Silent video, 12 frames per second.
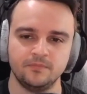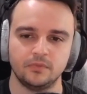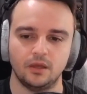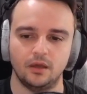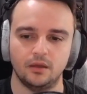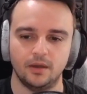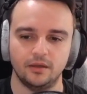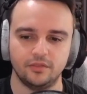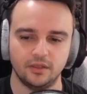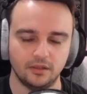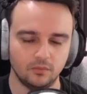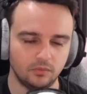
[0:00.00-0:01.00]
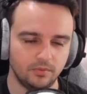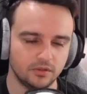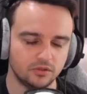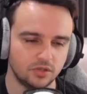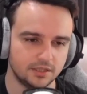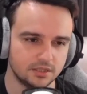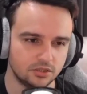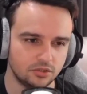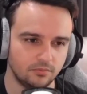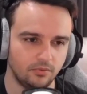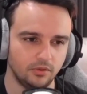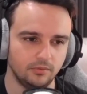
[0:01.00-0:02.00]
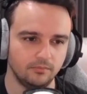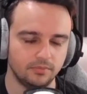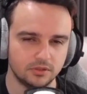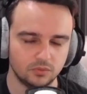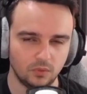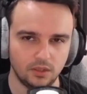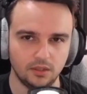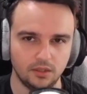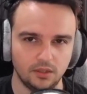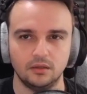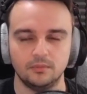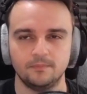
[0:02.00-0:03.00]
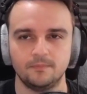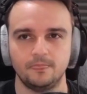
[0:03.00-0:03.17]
I think it will be the transition point between